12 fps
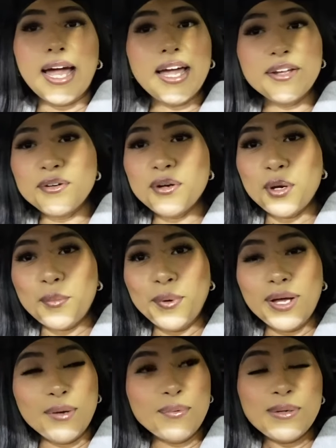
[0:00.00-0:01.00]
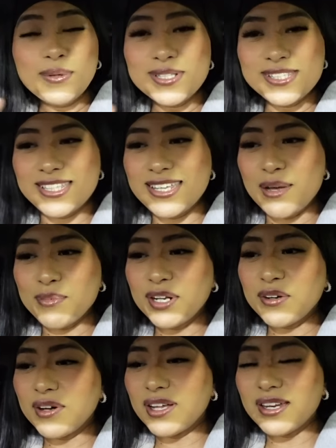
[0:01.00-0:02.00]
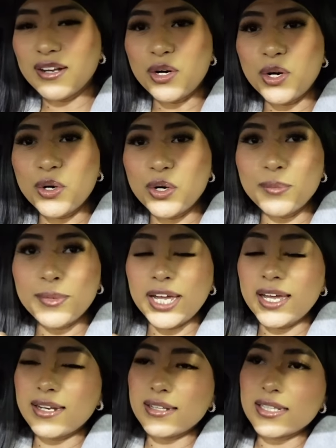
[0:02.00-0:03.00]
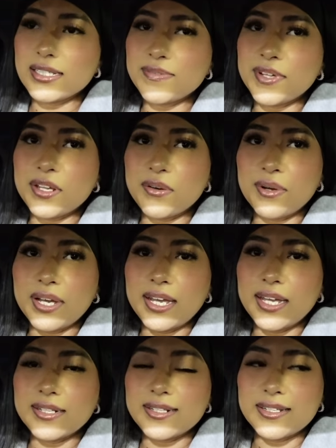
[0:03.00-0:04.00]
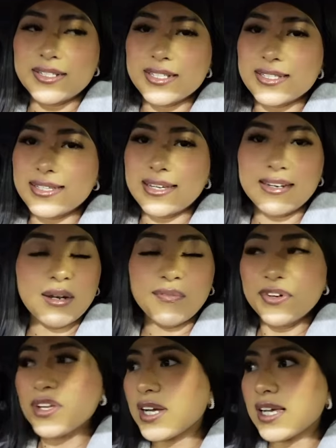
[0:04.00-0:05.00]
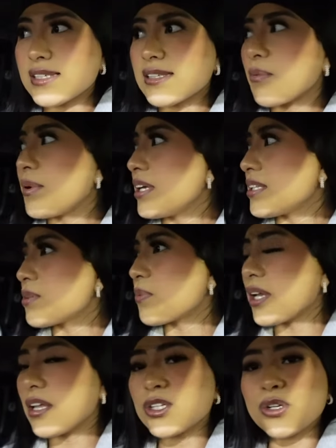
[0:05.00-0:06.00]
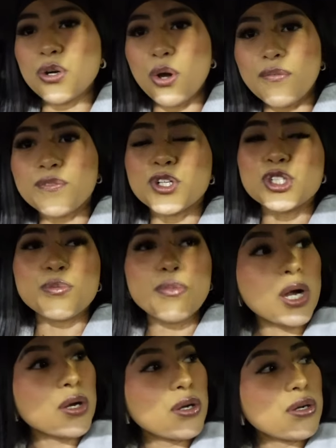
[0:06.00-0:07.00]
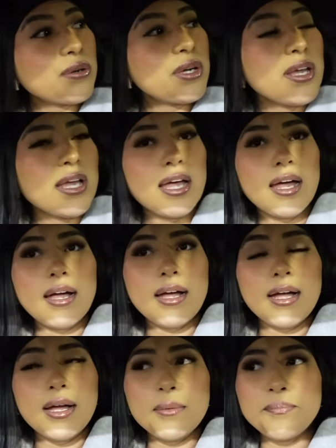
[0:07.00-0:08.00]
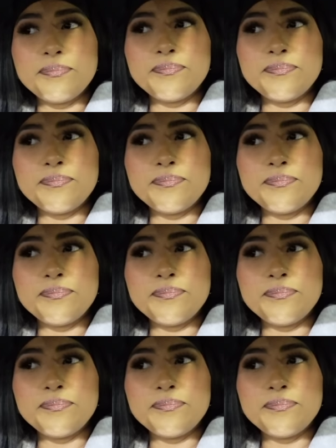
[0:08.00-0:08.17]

I don't know, but we will see. I'm gonna go ahead and go home, edit this video, and just get it up for you guys. That way it's ready to go for tomorrow. But